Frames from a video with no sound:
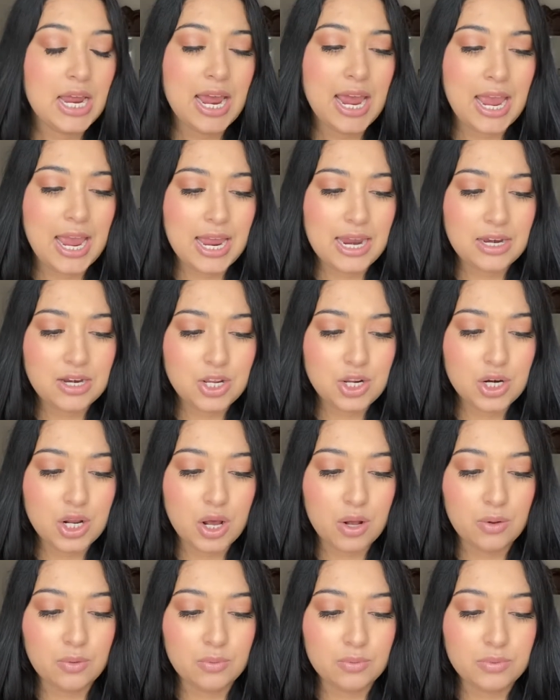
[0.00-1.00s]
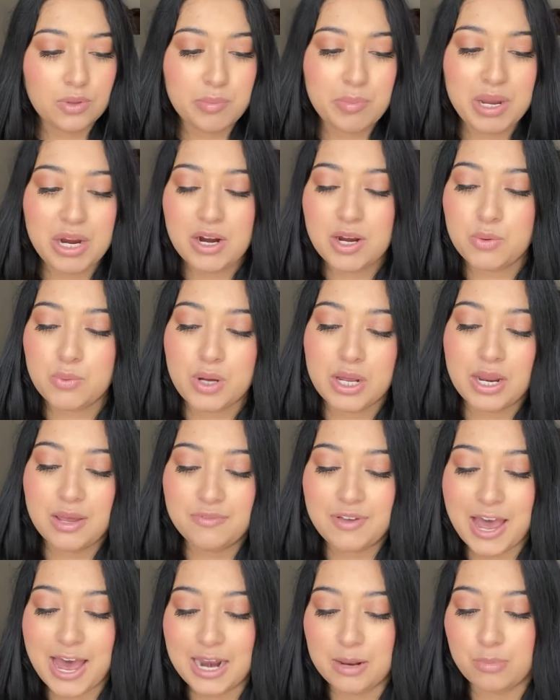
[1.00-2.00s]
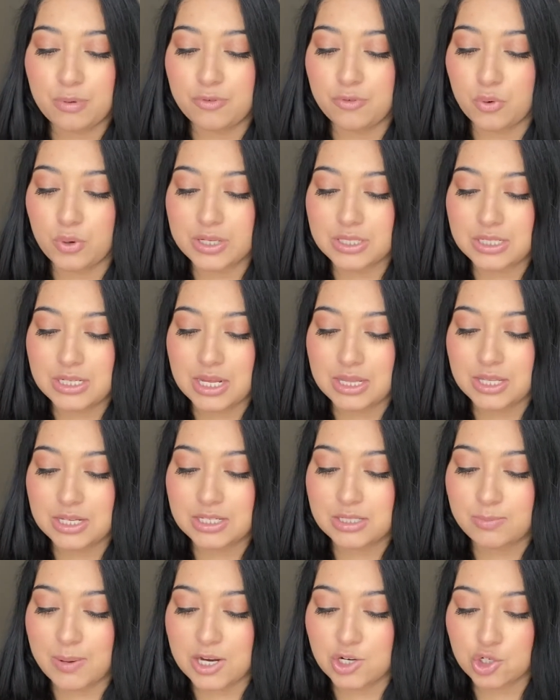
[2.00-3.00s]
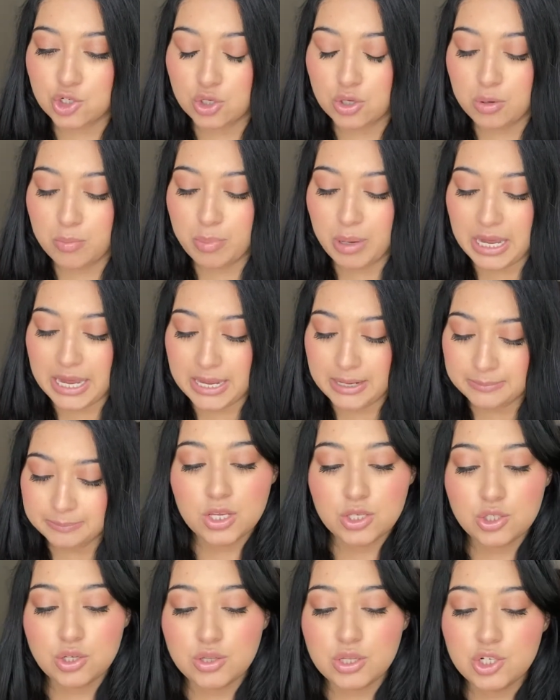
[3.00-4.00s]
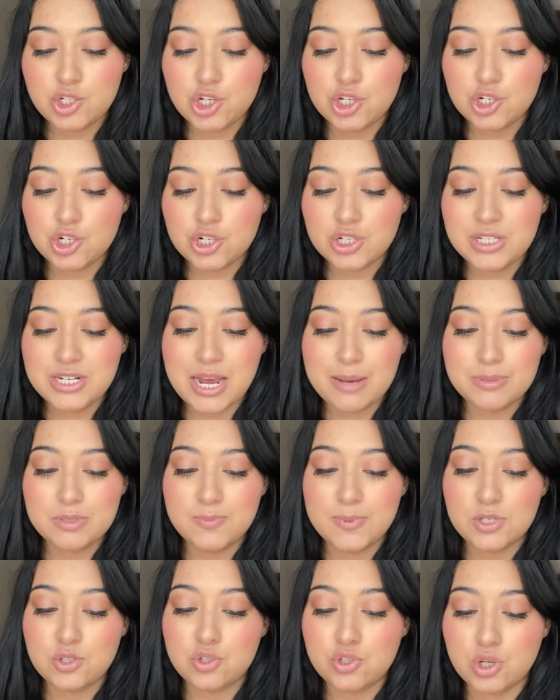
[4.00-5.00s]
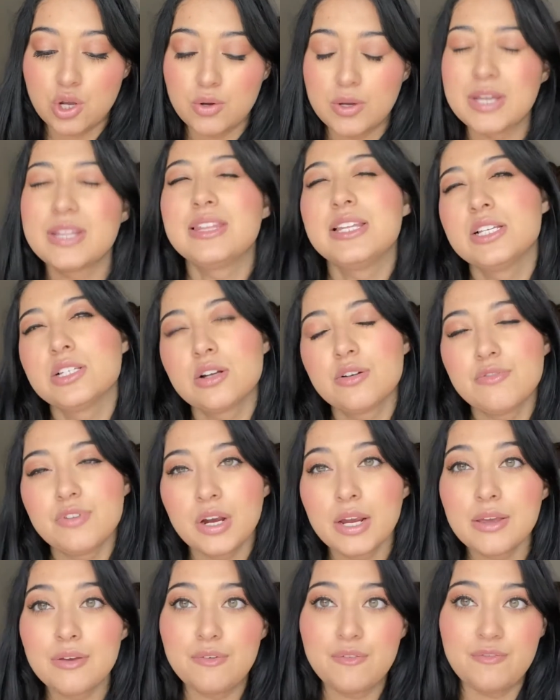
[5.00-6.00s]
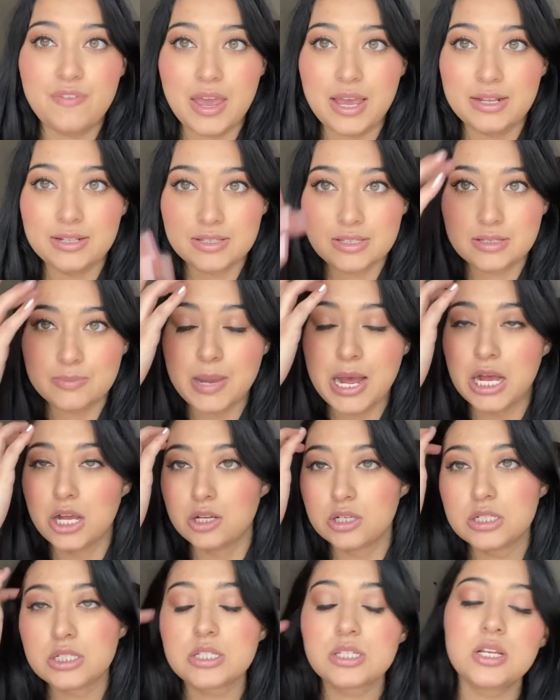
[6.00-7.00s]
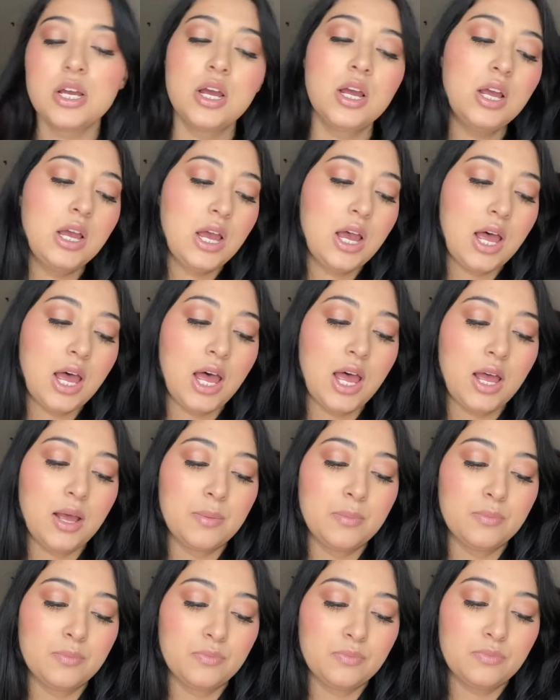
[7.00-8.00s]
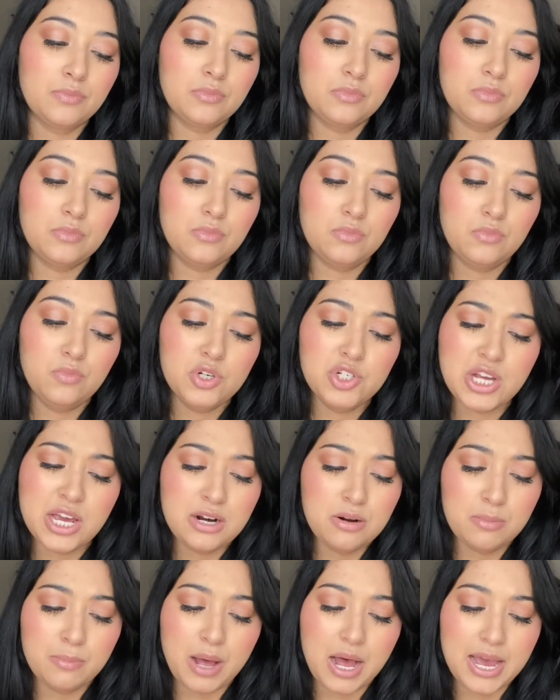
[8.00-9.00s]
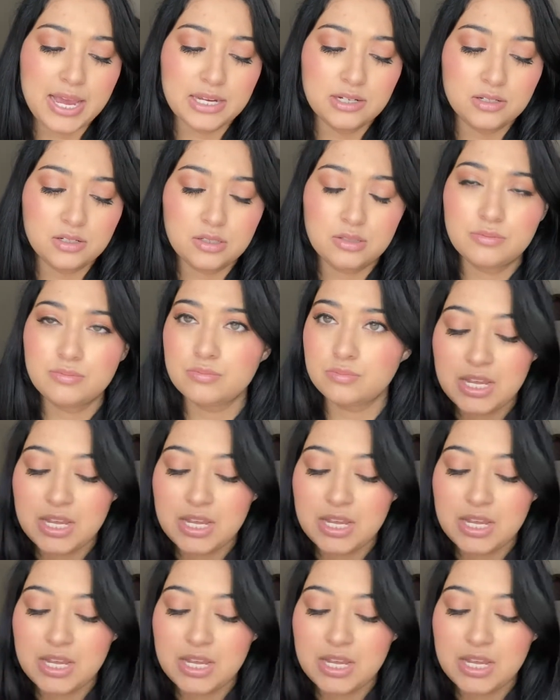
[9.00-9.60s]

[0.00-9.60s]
And you know, the berry one, I've had it before, it's nothing special, but. So the ginger snap smells so good. These are very faint smells, um, which I don't mind.